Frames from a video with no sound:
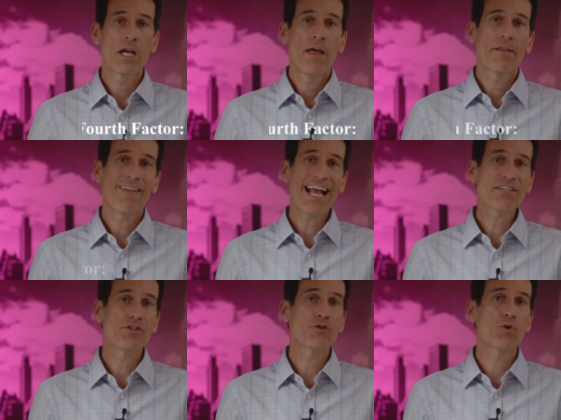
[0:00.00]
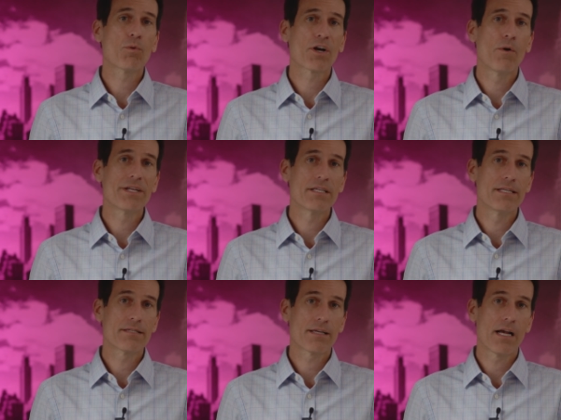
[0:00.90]
The last issue we're going to
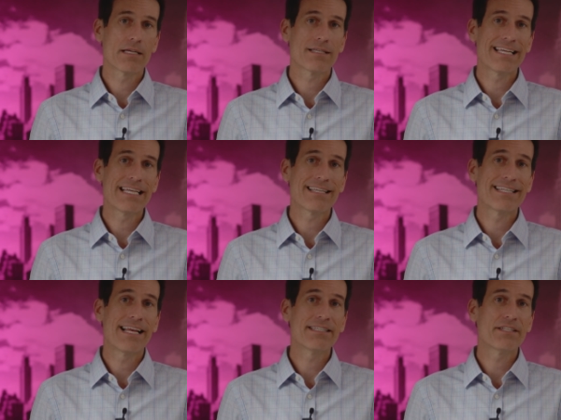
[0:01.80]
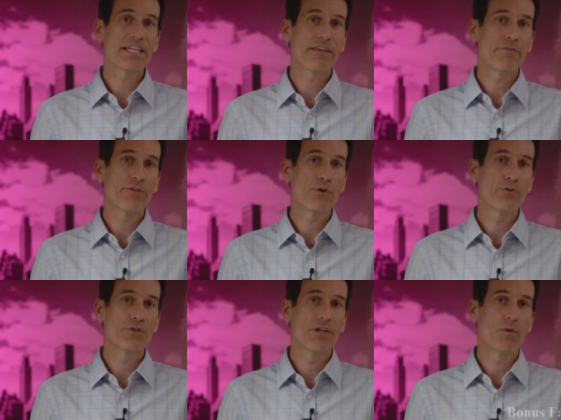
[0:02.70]
discuss is identity
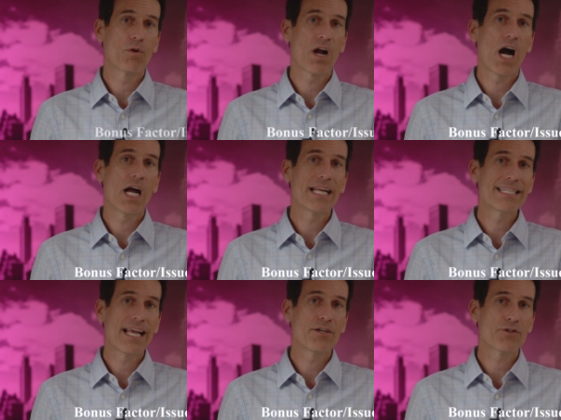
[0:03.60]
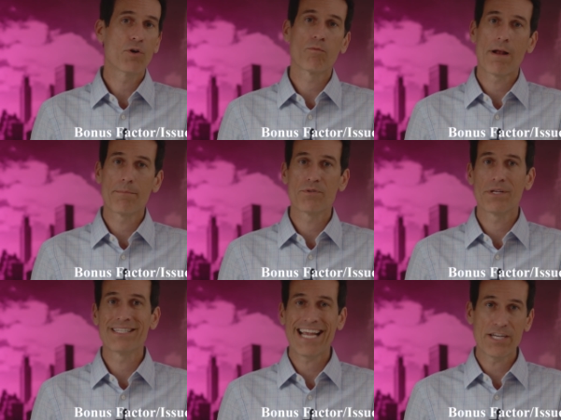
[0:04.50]
confusion or unintentional
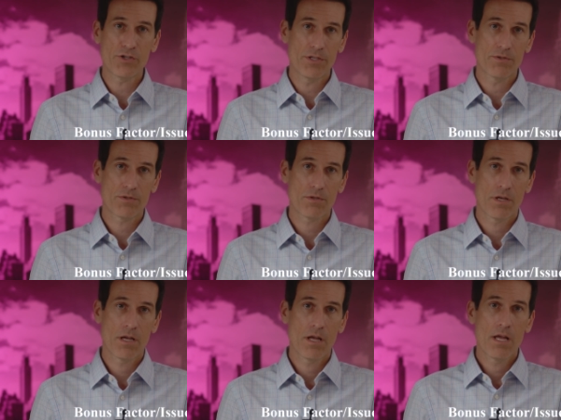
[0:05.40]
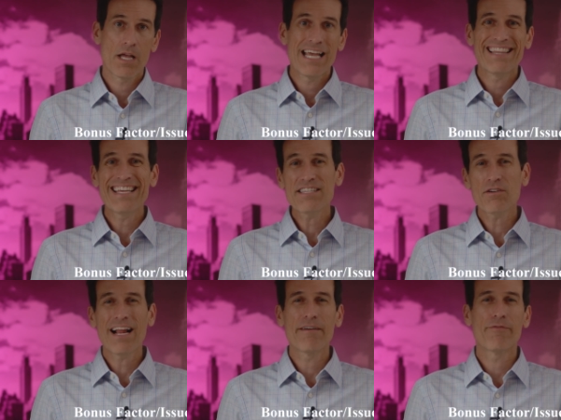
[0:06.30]
representations. These are
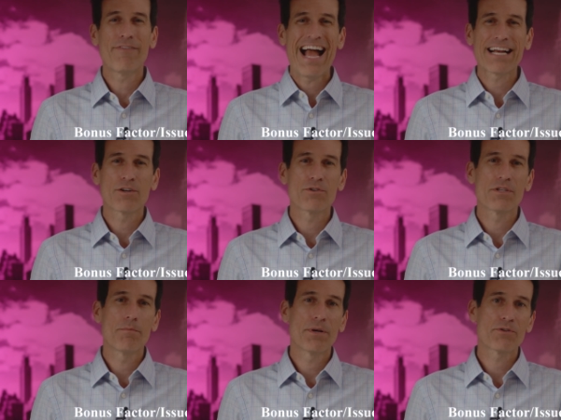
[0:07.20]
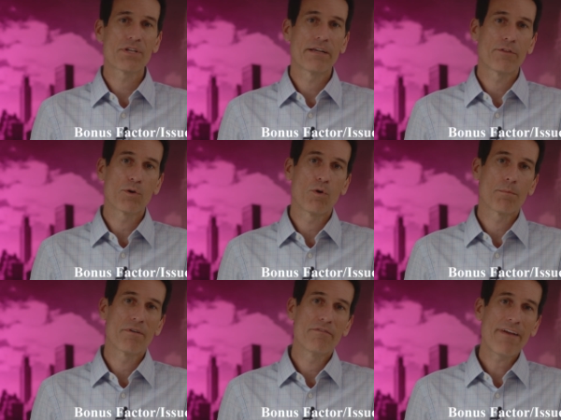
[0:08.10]
not factors in piercing of the
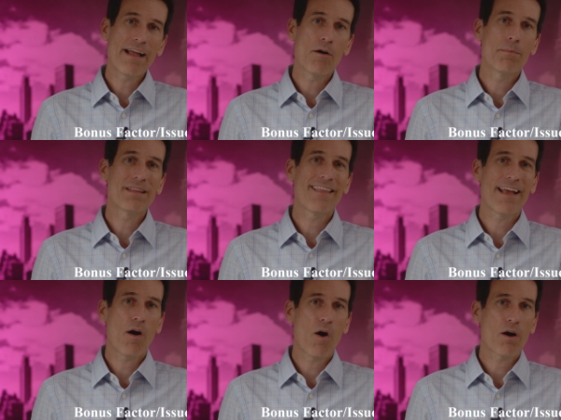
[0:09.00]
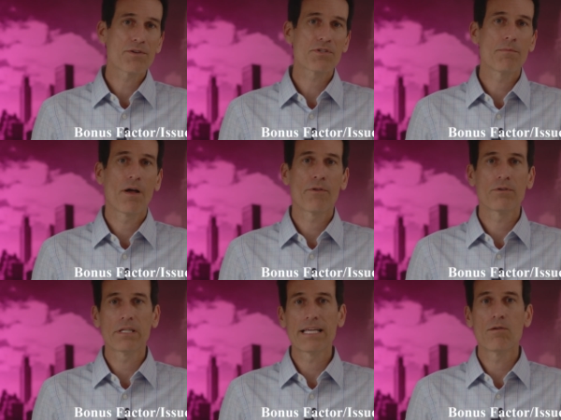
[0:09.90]
corporate veil, but they are some other
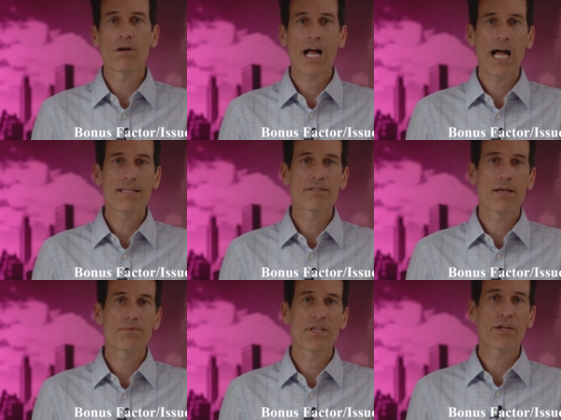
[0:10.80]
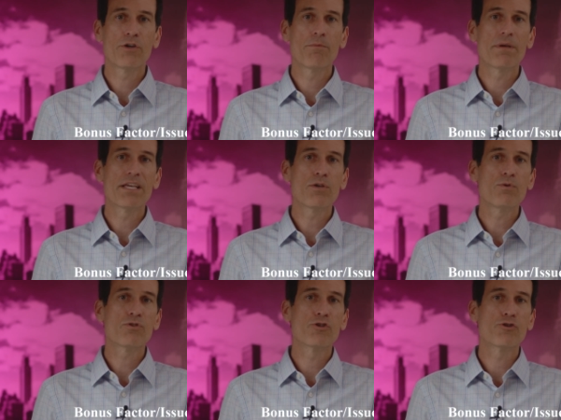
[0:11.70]
legal concepts that could be
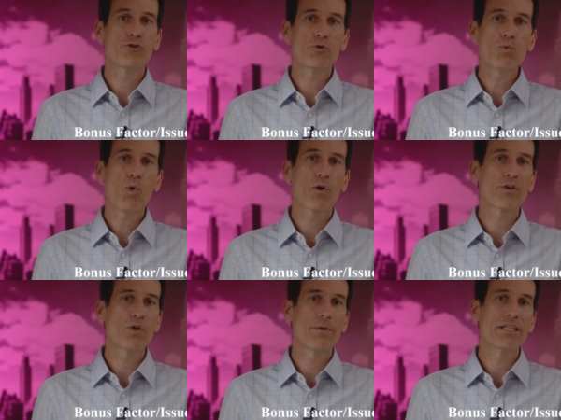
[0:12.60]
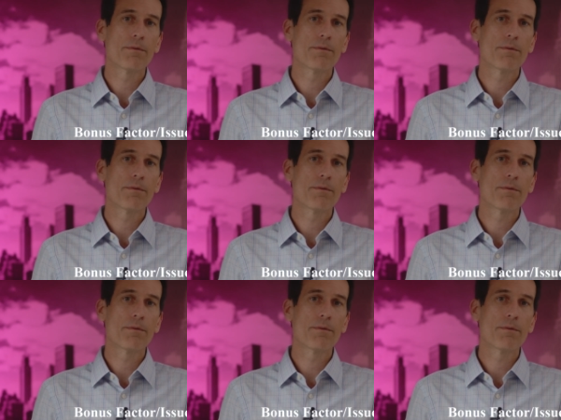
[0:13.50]
used to shoehorn you into